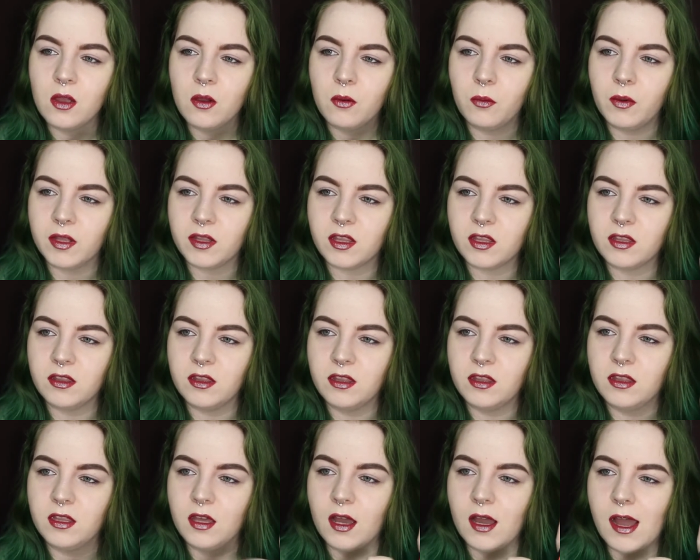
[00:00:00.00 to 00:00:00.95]

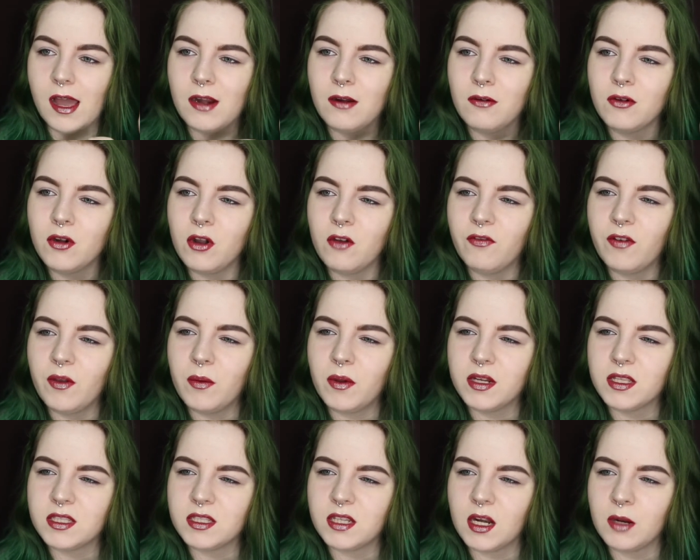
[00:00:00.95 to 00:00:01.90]
with, I don't know if I
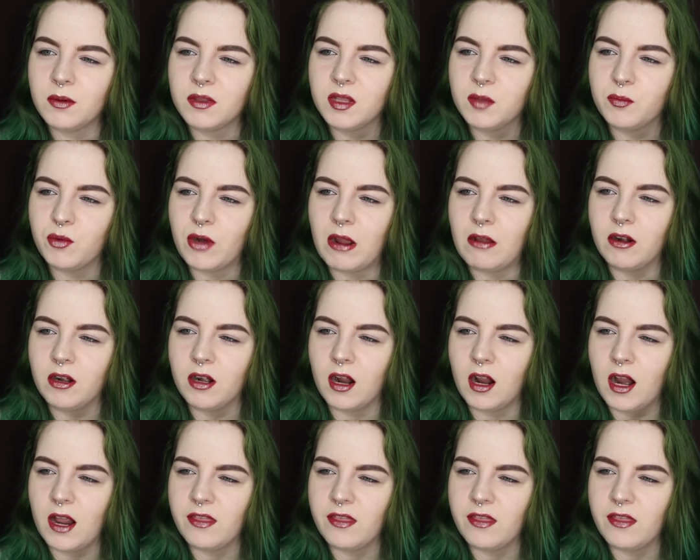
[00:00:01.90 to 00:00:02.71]
want to start with the brown or not.